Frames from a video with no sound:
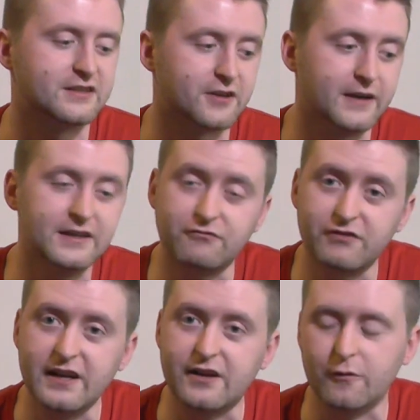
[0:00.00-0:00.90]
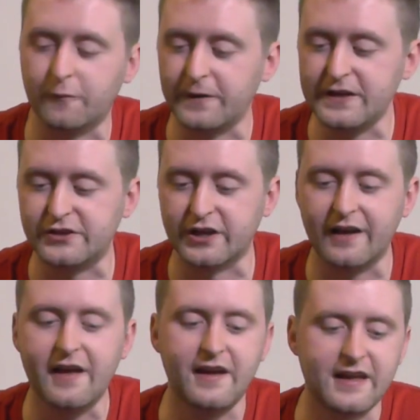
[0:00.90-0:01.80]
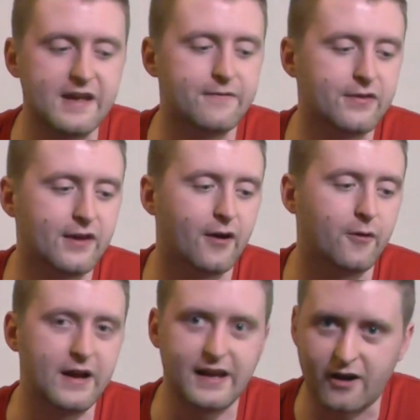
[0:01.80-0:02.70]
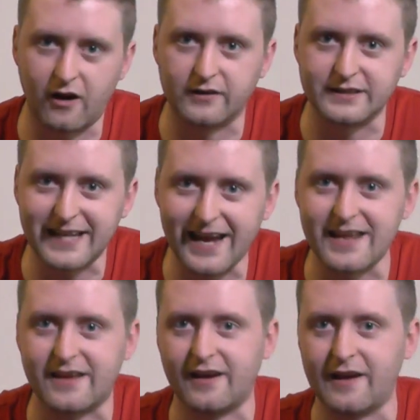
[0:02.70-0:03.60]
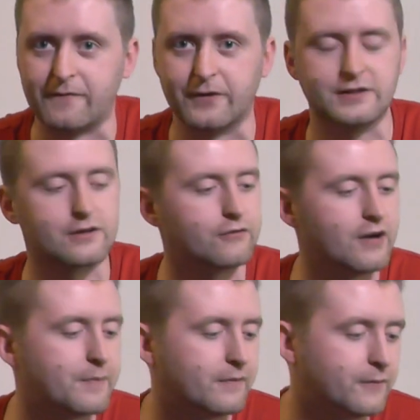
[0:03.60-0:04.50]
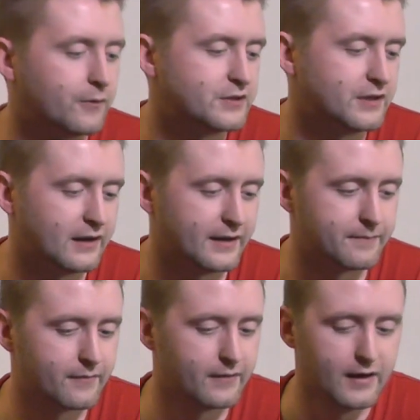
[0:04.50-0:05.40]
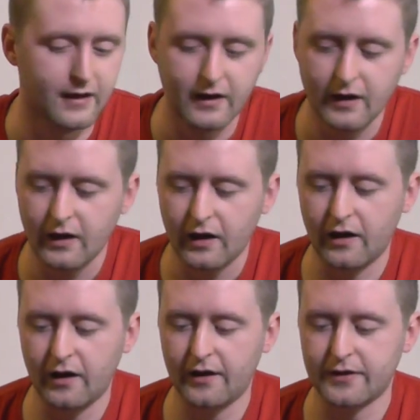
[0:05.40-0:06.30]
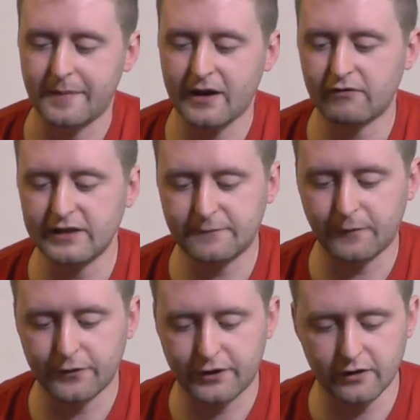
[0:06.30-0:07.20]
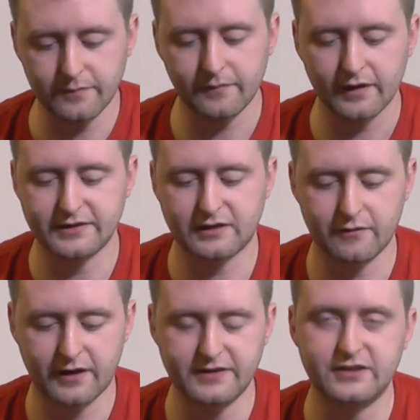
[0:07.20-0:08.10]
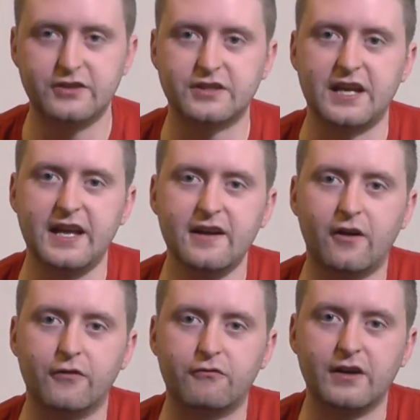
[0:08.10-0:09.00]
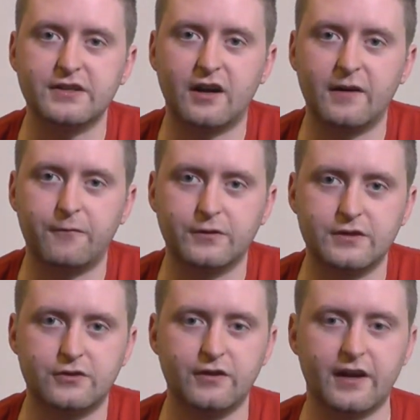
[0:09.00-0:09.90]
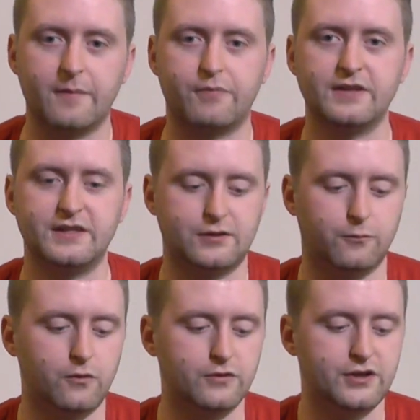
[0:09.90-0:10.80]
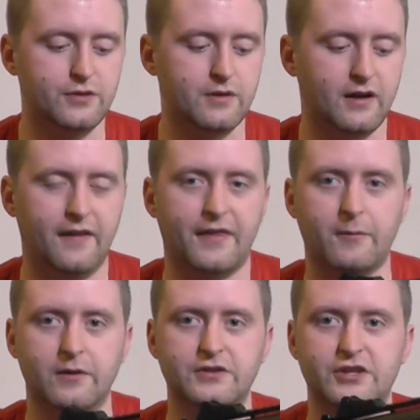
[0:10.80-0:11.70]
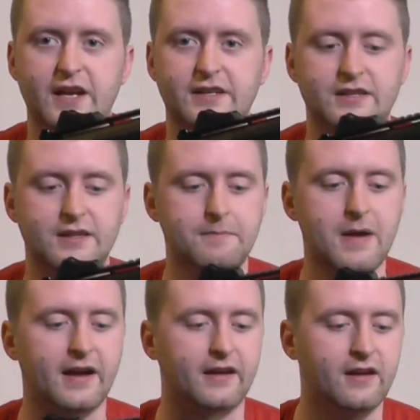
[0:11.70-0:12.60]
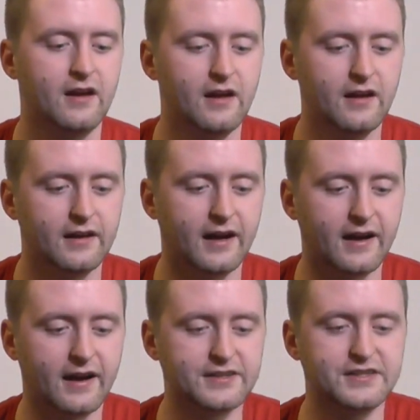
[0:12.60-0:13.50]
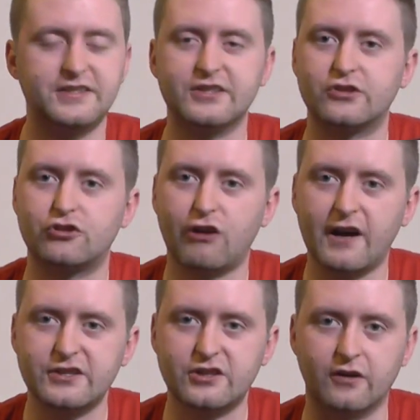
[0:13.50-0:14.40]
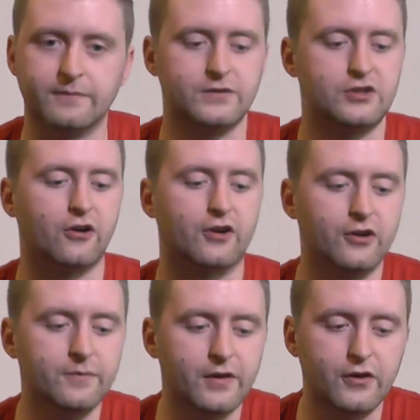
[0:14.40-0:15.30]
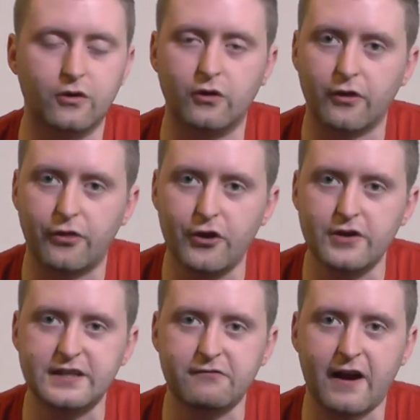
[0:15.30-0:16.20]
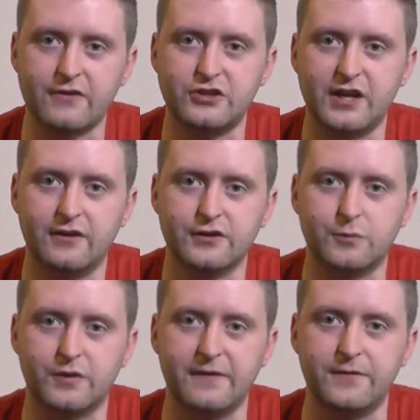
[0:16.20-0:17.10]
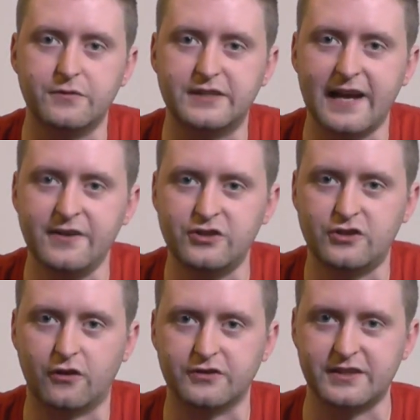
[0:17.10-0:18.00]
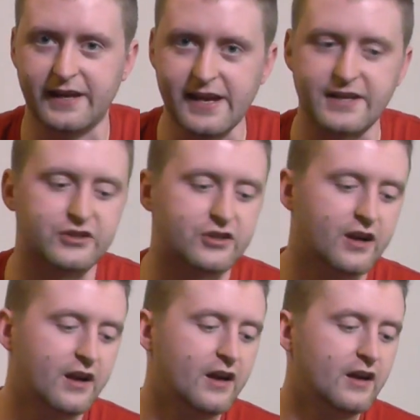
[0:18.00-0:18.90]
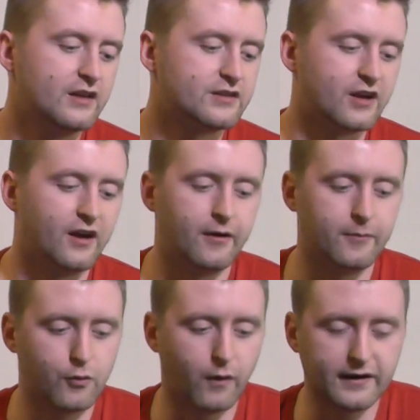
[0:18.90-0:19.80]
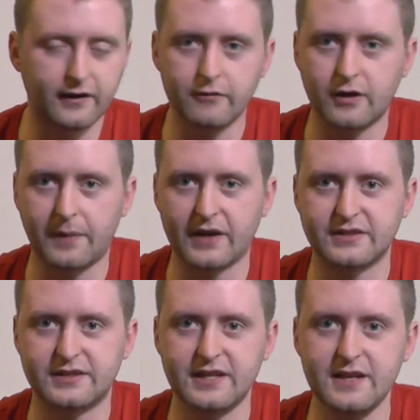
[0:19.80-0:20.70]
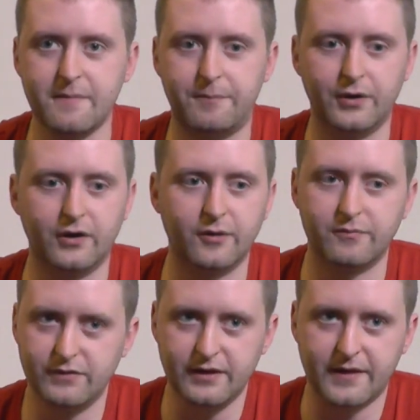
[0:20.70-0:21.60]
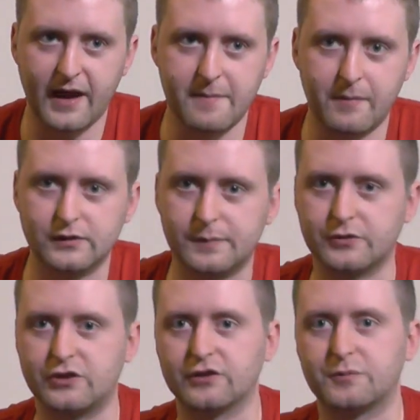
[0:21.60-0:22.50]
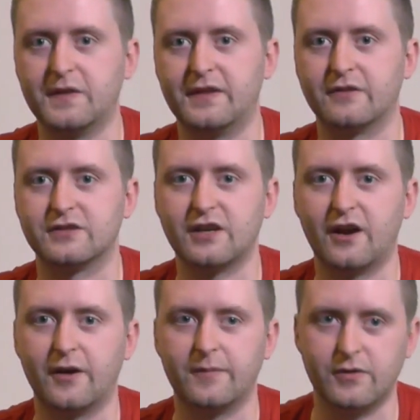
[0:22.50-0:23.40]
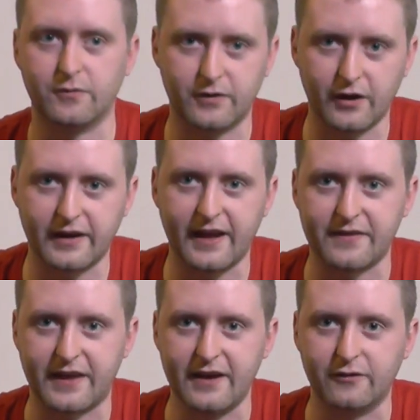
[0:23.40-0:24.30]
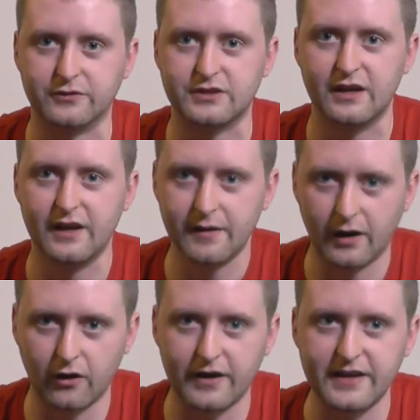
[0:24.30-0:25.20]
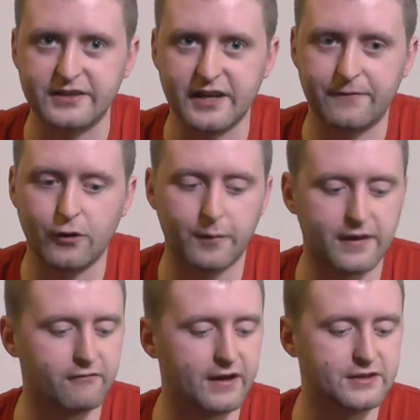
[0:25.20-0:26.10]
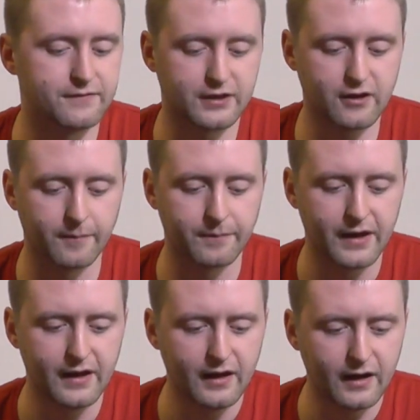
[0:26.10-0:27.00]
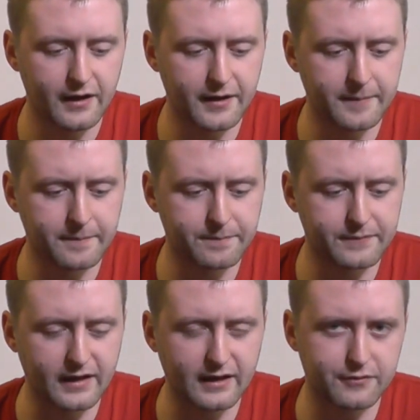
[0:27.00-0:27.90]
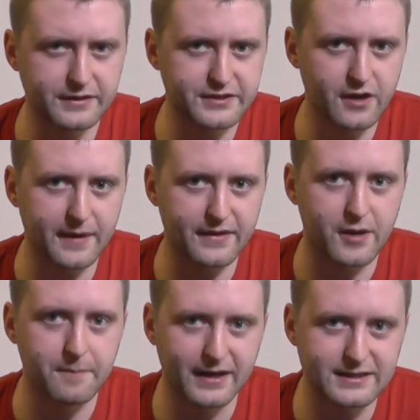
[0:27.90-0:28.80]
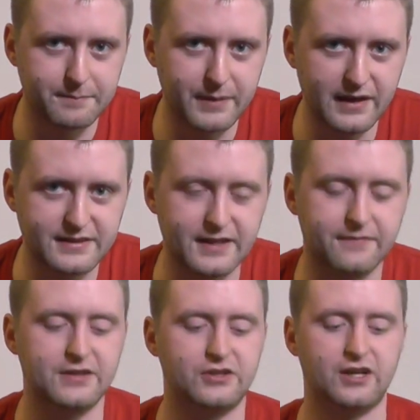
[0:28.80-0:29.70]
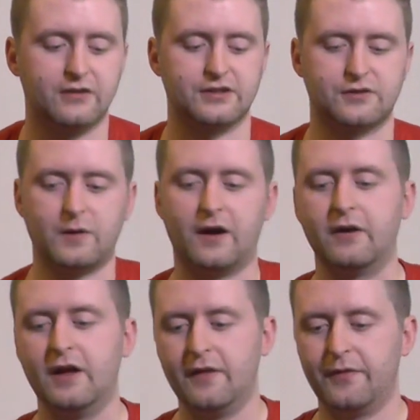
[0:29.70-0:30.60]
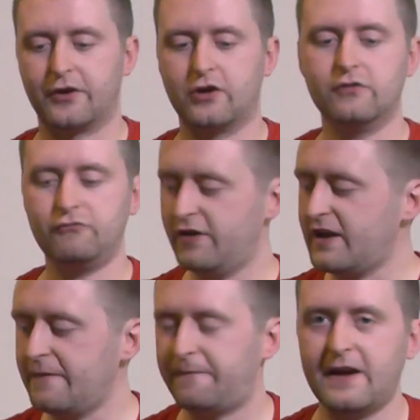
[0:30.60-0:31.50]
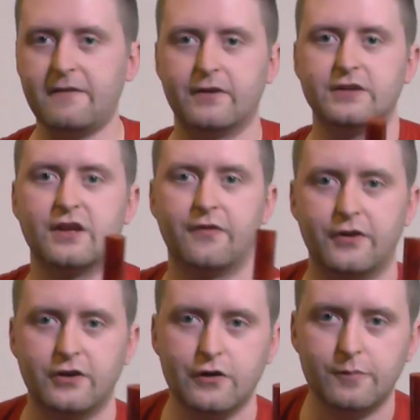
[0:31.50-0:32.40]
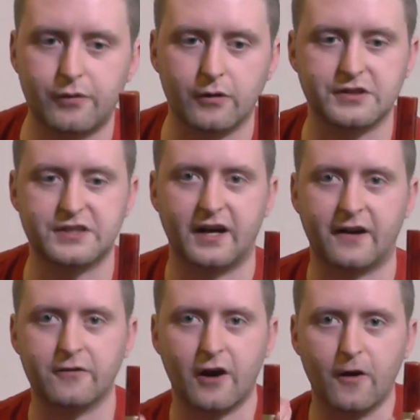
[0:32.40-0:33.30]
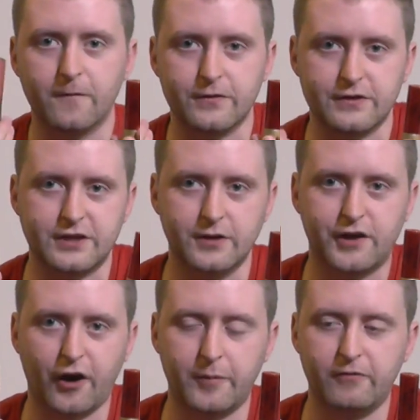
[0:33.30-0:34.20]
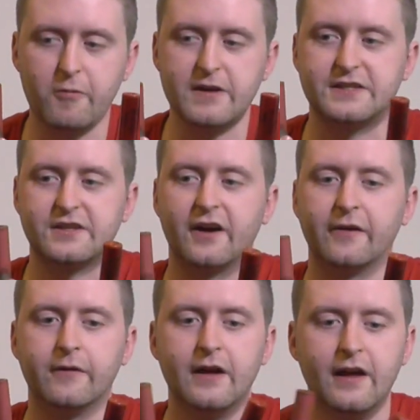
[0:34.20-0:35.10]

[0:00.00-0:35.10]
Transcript: So it is a really cool feature, even though it can't take a vertical grip, unfortunately. Uh, the mag release for the gun is located just here on the right side in front of the trigger. Press it towards you and that will eject the mag. Now, as this is a tri-shot shotgun, your thirty round shells will give you ten shots each. So quite low capacity, but you're getting multiple shots with those, so you're going to get the kills a lot easier if you're within range of the gun. Um, a little thing to know about the compatibility of these shells as well. The gun really favours the New Prol style over the Tokyo Marui style.